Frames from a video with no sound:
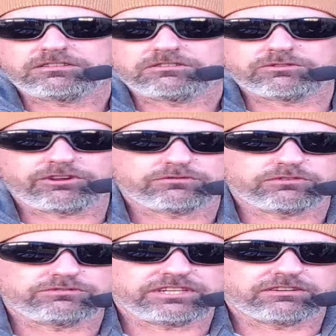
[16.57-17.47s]

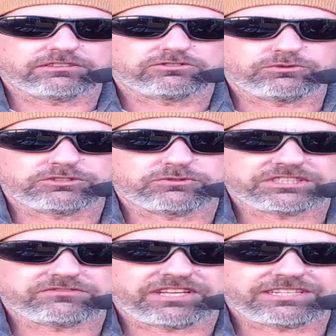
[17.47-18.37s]
Rodolfo Vieira, 2-inch
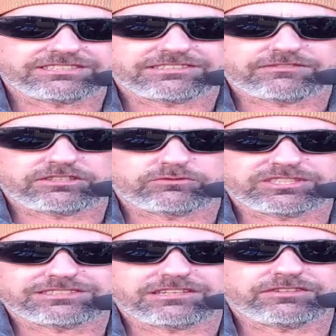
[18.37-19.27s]
reach advantage,
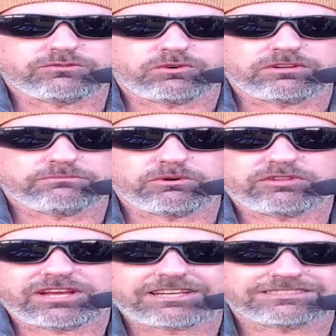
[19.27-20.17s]
73-71. Both
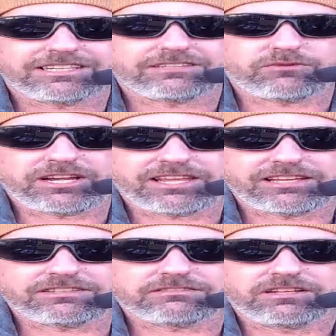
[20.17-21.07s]
guys stand
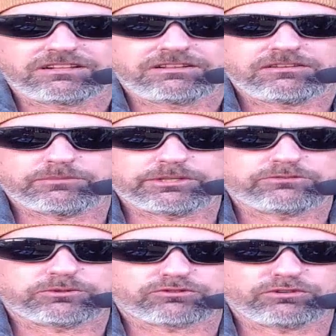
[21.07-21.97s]
right-handed. But as
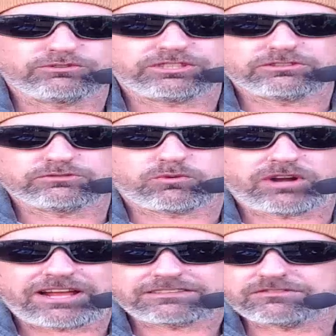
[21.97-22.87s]
Petrosyan is more
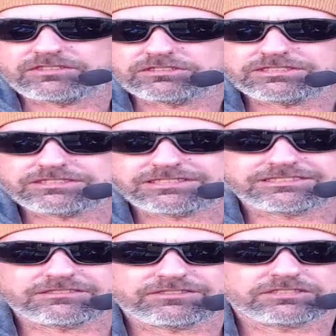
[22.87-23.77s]
active, nearly 6
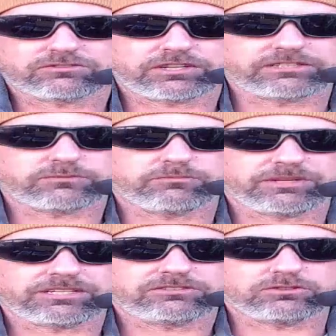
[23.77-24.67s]
significant strikes per
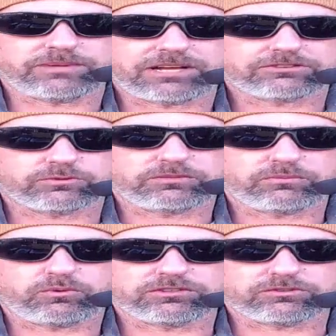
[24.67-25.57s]
minute to about
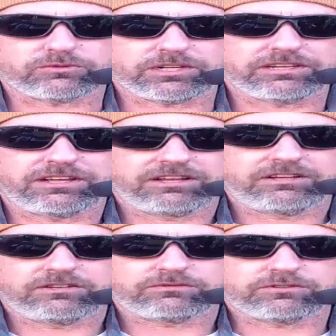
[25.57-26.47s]
3.3
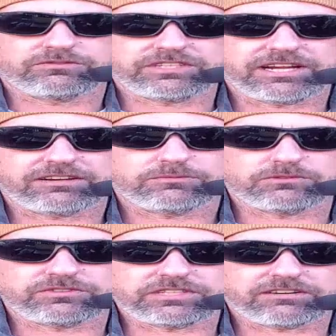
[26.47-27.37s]
for Vieira,
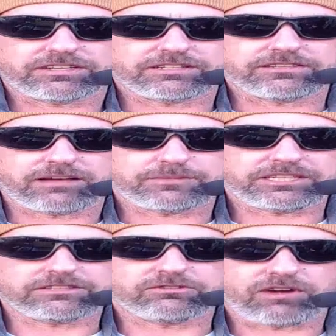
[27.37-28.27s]
but Vieira can
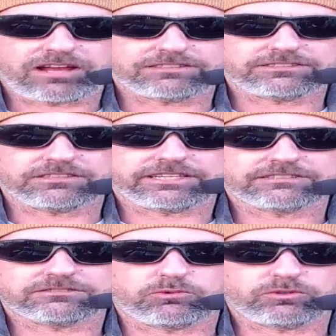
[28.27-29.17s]
dominate the ground as he
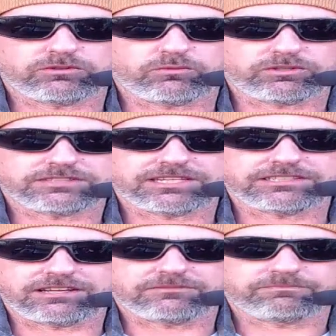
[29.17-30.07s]
lands more than one
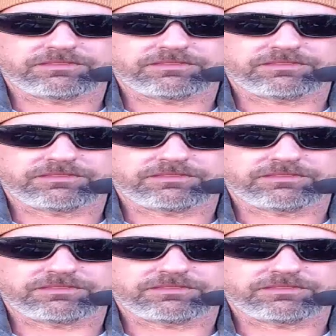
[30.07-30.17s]
takedown